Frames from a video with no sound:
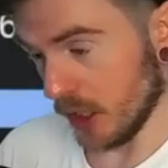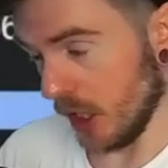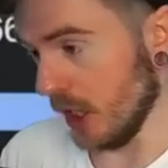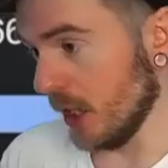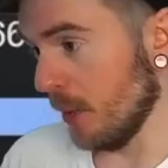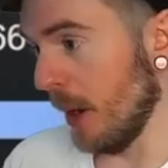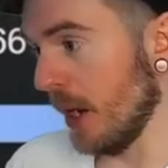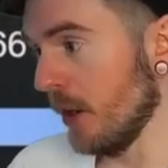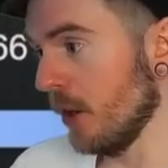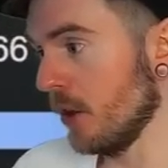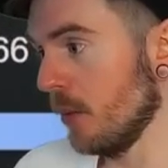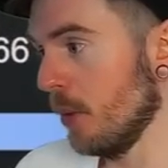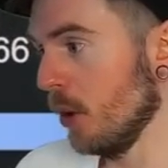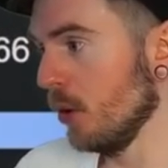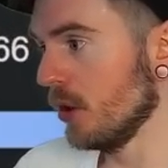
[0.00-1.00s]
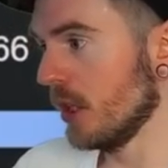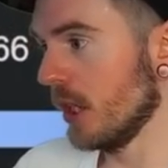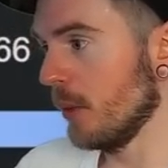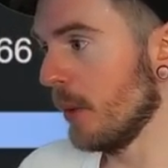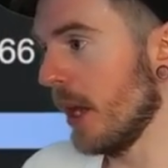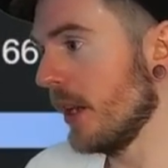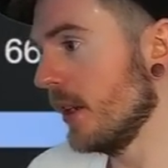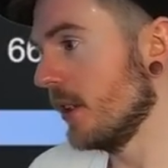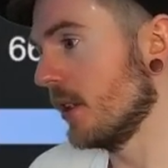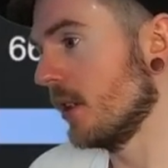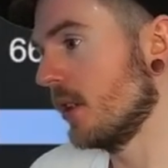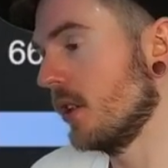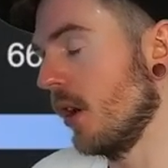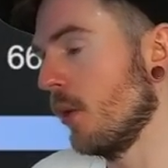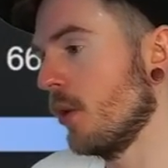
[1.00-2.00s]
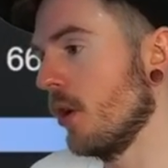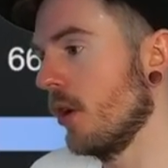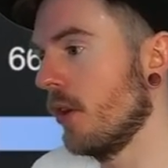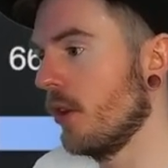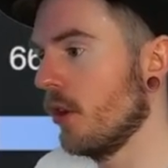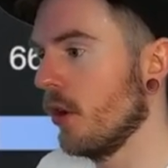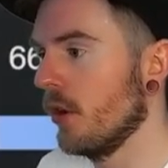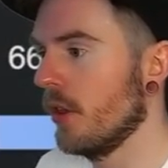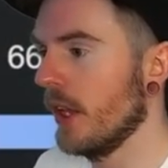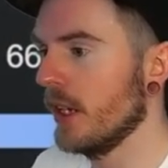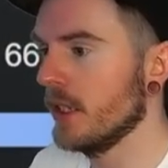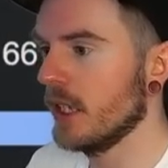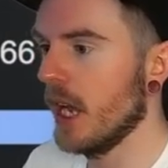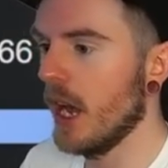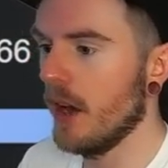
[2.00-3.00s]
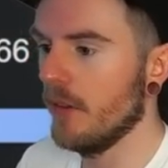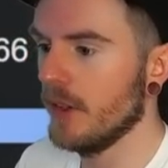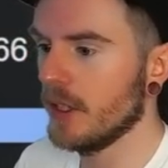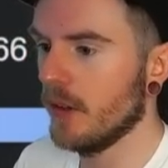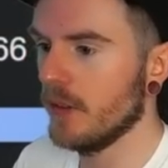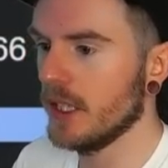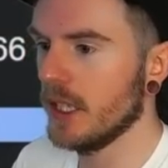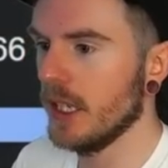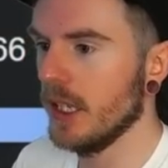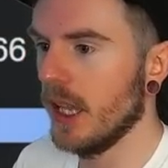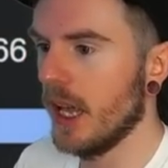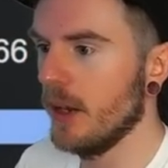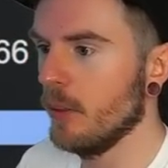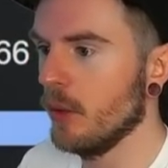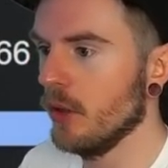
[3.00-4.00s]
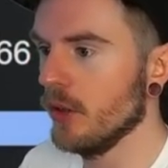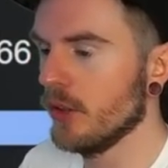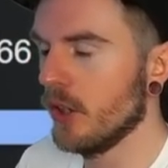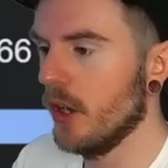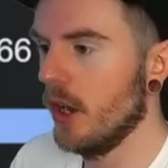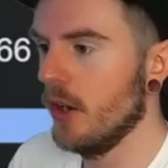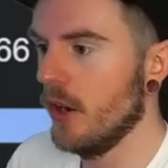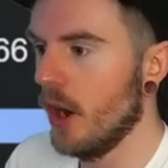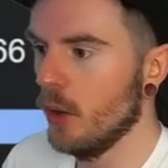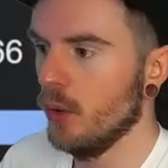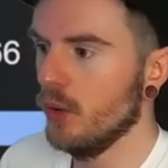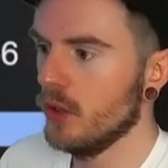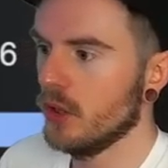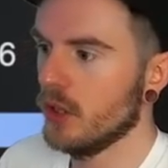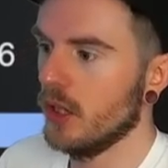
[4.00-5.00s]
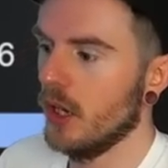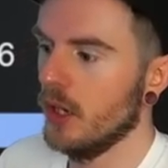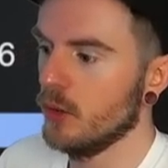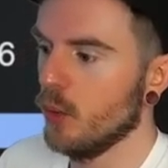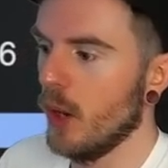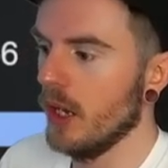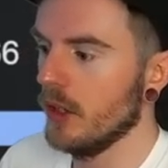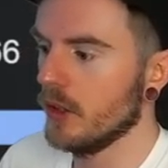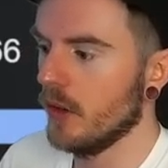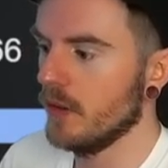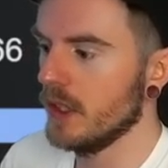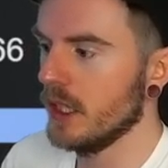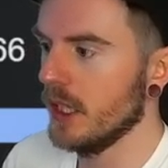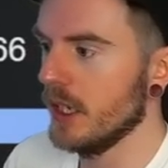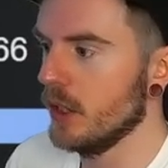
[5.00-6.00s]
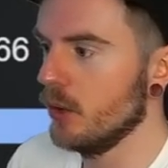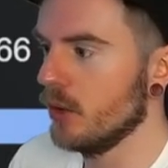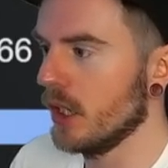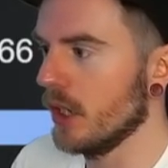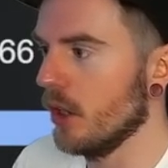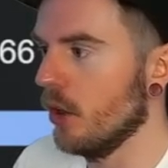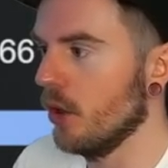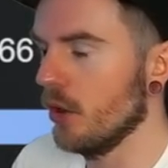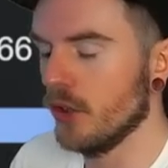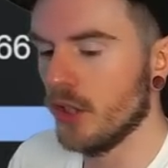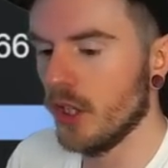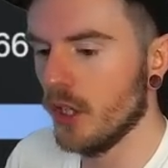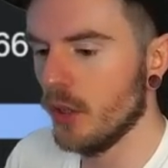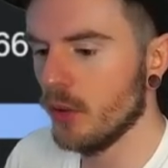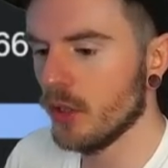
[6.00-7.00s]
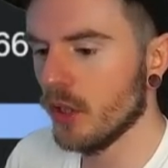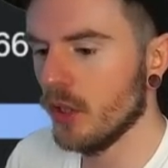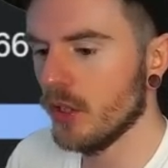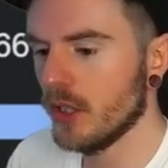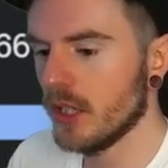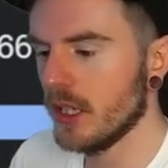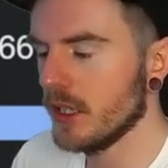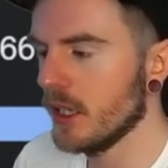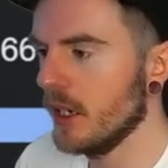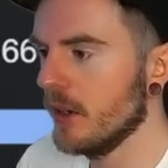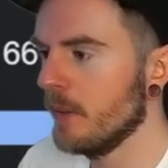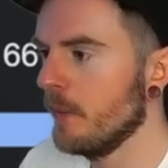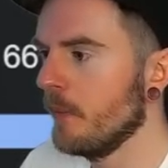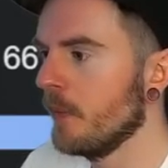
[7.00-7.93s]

going to depend on your pools and your players. So good good things to have is obviously labels and notes, as well as obviously using a hood. Do you use a hood, Zisan?